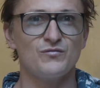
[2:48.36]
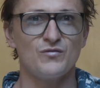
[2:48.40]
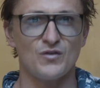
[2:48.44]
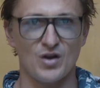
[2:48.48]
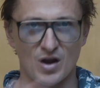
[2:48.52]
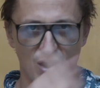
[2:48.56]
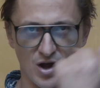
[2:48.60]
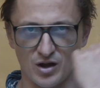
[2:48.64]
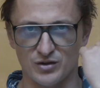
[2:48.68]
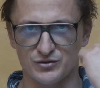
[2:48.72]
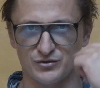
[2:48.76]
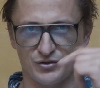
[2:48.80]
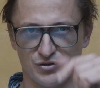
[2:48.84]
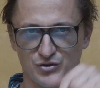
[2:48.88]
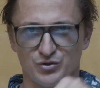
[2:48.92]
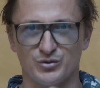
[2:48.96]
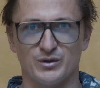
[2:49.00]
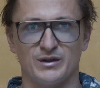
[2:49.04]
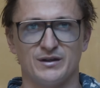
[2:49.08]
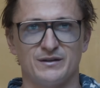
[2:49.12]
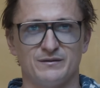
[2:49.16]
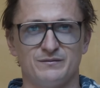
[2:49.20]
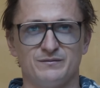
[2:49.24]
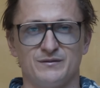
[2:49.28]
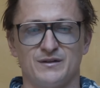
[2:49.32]
I'll do
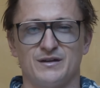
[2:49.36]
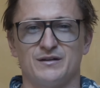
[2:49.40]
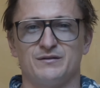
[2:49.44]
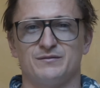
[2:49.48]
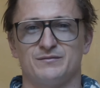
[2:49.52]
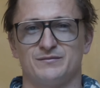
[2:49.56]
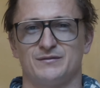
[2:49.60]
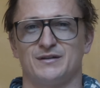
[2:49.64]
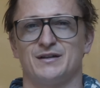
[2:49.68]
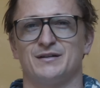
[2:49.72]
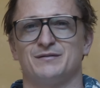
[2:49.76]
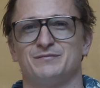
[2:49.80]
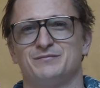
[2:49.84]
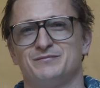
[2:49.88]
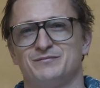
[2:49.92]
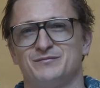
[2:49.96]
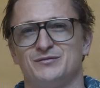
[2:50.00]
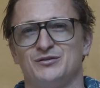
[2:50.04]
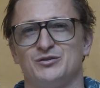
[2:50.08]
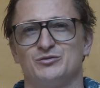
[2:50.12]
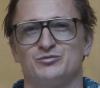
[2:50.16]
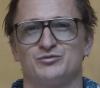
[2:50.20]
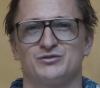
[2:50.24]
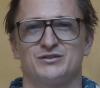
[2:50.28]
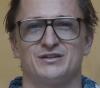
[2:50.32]
a, a, a
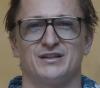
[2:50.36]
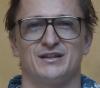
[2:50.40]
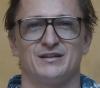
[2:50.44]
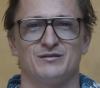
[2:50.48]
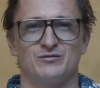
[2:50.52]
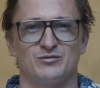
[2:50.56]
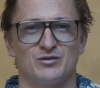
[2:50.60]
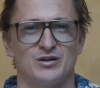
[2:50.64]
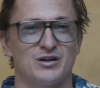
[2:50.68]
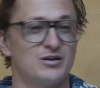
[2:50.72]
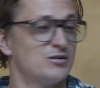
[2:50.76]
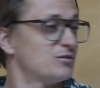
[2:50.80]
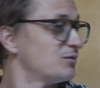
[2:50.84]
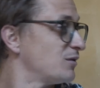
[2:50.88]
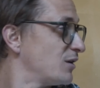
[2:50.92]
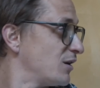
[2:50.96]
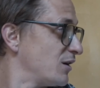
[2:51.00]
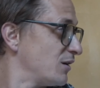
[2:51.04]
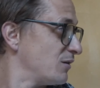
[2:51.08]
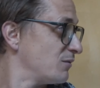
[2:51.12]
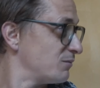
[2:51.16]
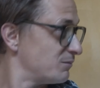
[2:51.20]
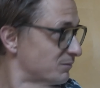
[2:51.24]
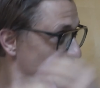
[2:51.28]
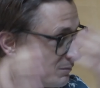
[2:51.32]
you'll see I'll,
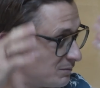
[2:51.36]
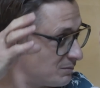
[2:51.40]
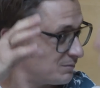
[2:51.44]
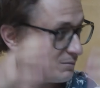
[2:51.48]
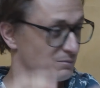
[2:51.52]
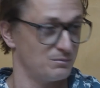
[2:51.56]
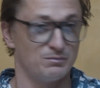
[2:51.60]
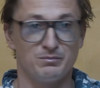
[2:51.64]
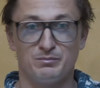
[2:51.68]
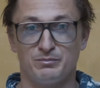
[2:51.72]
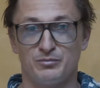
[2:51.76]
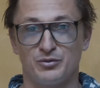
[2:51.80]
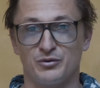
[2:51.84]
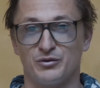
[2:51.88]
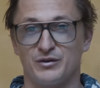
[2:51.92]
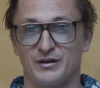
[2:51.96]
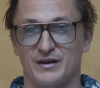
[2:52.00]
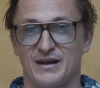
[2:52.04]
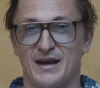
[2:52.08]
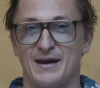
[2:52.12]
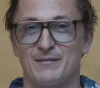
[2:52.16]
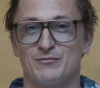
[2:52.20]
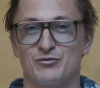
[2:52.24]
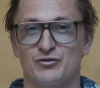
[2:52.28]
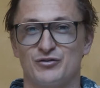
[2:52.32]
I'll put the
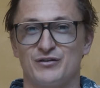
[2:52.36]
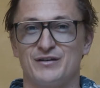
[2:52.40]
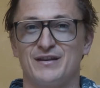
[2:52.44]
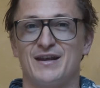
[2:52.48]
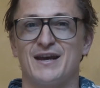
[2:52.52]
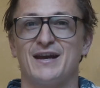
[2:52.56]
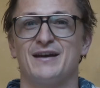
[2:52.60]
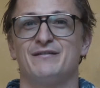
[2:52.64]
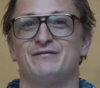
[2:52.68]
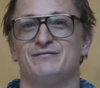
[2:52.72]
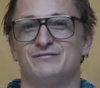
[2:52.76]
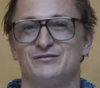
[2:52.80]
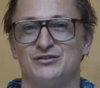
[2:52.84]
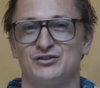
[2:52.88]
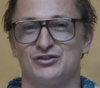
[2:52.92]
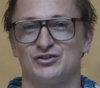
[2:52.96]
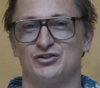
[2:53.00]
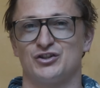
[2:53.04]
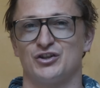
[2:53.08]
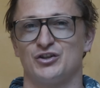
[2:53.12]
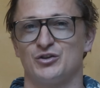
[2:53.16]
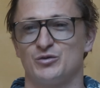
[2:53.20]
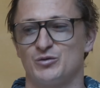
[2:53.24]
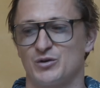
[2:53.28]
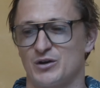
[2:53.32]
camera in there to
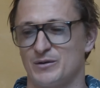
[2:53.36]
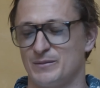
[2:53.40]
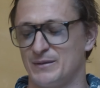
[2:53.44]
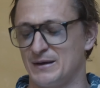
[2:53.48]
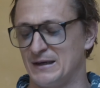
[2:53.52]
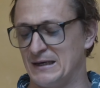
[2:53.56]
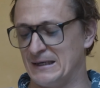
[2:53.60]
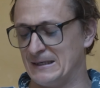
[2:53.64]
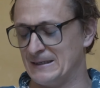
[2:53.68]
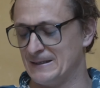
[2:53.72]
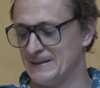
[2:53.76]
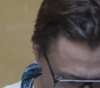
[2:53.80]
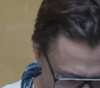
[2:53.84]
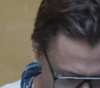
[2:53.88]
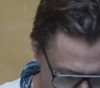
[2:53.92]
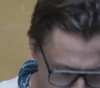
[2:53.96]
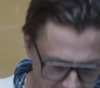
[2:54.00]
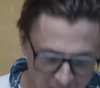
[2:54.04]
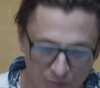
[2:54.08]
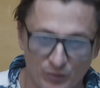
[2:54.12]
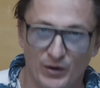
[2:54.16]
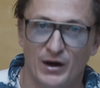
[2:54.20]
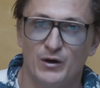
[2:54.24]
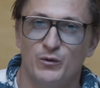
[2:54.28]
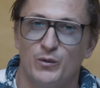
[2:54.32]
show you what I mean. A
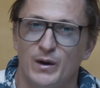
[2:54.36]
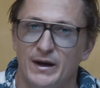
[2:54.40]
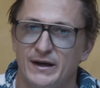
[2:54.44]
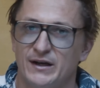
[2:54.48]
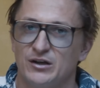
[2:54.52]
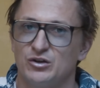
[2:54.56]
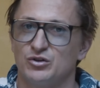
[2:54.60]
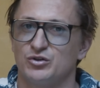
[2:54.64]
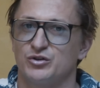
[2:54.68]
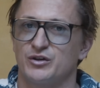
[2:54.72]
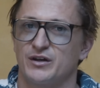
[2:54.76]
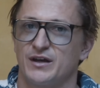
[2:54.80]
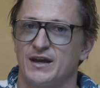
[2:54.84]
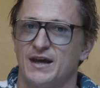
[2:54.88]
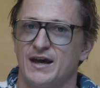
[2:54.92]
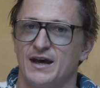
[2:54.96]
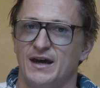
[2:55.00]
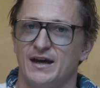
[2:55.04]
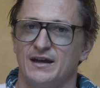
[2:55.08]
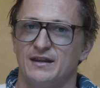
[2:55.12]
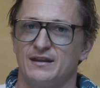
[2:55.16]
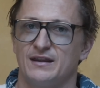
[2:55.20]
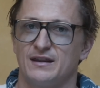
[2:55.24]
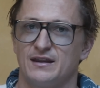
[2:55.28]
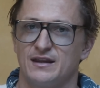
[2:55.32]
great way to look
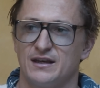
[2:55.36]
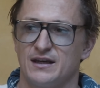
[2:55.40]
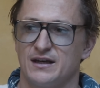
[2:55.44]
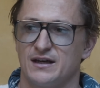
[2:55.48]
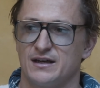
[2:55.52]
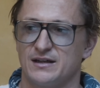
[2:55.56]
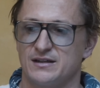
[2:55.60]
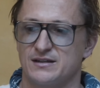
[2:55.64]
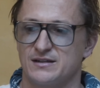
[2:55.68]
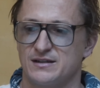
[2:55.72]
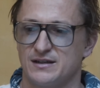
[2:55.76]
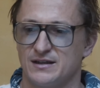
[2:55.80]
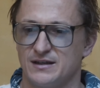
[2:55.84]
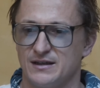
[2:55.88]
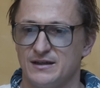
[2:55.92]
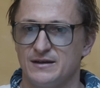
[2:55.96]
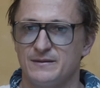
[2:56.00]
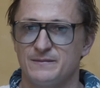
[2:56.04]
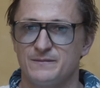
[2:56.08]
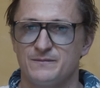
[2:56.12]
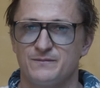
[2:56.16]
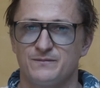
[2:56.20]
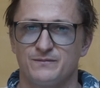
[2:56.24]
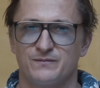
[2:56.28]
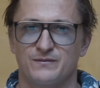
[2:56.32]
at the RZ
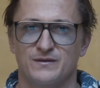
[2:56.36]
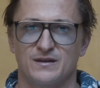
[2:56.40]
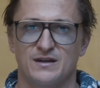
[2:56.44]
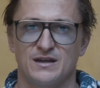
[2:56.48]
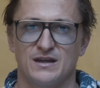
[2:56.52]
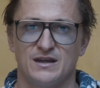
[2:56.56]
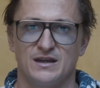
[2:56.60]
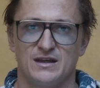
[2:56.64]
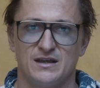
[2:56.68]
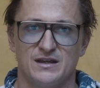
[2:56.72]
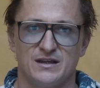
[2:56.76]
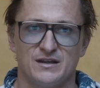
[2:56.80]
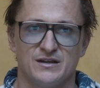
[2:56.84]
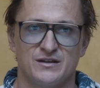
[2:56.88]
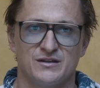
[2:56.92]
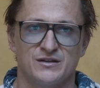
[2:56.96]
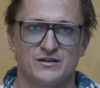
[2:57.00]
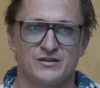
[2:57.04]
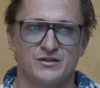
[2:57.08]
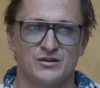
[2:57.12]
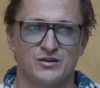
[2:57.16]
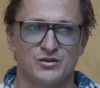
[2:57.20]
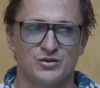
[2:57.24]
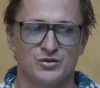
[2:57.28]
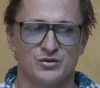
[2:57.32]

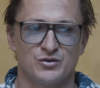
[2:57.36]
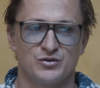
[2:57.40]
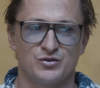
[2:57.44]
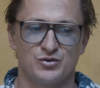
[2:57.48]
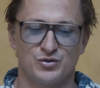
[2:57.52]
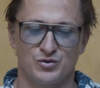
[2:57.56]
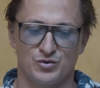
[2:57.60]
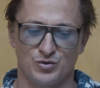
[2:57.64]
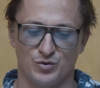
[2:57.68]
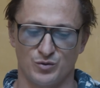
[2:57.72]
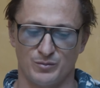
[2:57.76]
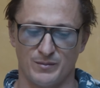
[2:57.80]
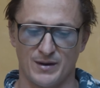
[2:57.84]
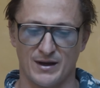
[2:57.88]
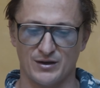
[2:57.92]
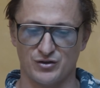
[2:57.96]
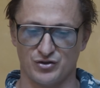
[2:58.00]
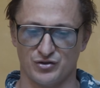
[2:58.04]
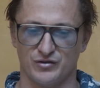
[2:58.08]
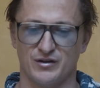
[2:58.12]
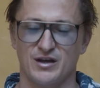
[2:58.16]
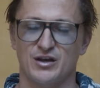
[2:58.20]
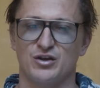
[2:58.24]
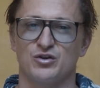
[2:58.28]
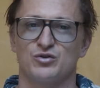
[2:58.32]
is to imagine
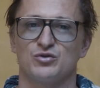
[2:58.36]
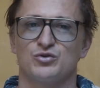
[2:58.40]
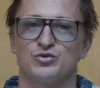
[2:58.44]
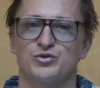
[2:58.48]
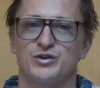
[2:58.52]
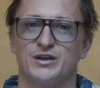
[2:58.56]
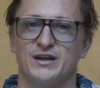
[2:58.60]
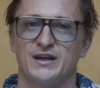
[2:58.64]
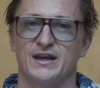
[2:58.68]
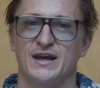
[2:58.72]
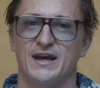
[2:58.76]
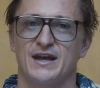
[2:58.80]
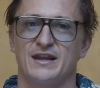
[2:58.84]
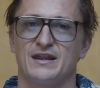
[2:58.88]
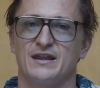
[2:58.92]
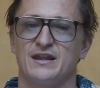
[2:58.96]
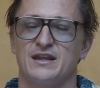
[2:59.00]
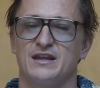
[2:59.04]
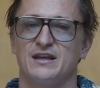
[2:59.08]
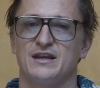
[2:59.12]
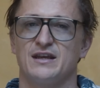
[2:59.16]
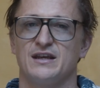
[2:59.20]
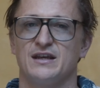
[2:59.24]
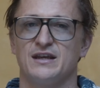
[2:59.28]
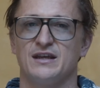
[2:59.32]
that you're looking at
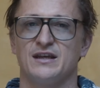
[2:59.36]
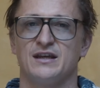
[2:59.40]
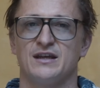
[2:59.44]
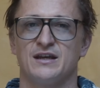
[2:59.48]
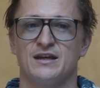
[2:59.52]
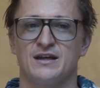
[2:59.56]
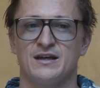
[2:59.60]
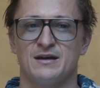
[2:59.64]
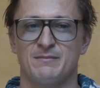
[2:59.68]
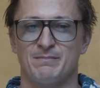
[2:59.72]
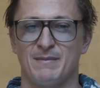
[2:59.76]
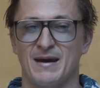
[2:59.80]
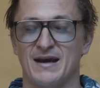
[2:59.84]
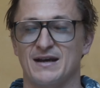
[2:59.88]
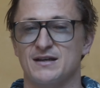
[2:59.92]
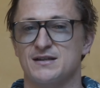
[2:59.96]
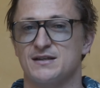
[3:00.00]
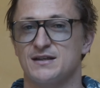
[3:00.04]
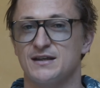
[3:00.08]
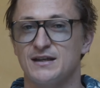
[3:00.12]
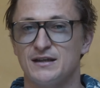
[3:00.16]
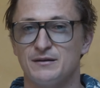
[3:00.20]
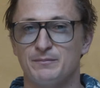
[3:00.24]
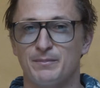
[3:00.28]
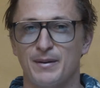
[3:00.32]
the
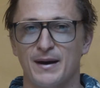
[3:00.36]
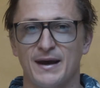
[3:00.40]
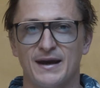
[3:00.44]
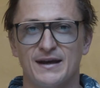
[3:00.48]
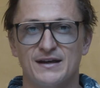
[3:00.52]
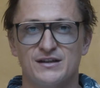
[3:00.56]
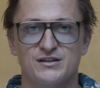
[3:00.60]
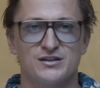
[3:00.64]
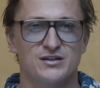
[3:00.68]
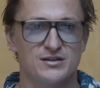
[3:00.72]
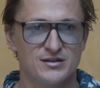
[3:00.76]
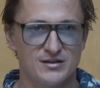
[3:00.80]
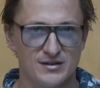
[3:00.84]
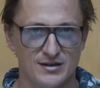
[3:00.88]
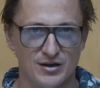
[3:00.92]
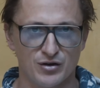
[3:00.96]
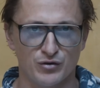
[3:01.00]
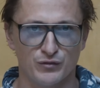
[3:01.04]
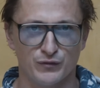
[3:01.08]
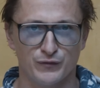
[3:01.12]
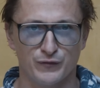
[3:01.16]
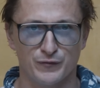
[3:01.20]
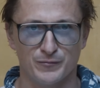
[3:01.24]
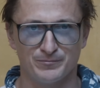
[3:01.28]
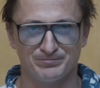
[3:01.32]
magazine page
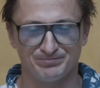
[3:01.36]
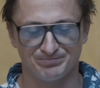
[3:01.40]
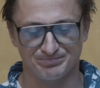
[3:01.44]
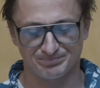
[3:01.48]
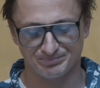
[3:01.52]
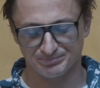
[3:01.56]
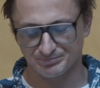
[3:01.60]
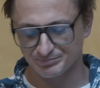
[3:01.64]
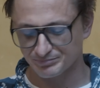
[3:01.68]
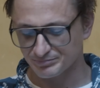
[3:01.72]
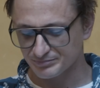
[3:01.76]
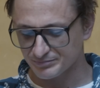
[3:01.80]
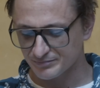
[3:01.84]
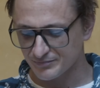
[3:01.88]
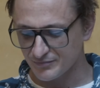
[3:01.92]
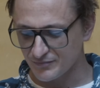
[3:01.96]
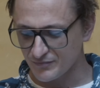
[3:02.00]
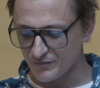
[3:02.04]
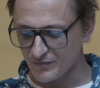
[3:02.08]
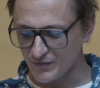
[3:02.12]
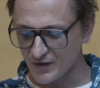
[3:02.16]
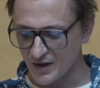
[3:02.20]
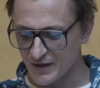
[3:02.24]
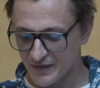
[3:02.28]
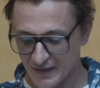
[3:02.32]
itself.
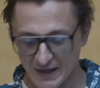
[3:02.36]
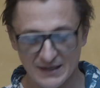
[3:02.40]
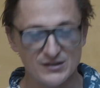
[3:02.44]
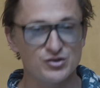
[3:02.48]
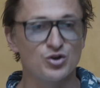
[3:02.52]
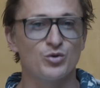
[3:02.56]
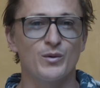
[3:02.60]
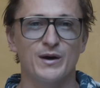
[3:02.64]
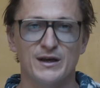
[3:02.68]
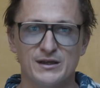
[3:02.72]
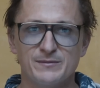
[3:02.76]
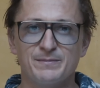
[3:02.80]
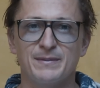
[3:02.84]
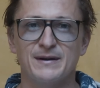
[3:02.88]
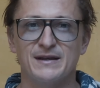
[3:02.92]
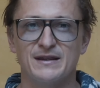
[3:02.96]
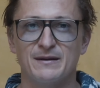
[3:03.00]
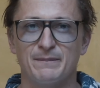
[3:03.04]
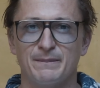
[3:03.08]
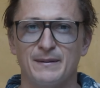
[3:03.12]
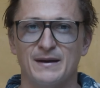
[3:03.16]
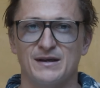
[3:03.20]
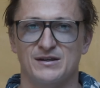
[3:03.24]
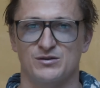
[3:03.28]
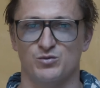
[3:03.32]
That's always been the
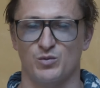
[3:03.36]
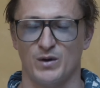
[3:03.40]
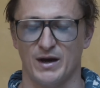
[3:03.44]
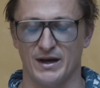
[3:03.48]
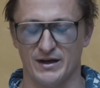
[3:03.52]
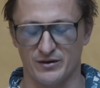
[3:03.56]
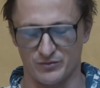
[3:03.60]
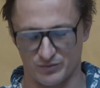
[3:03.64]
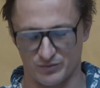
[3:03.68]
best way to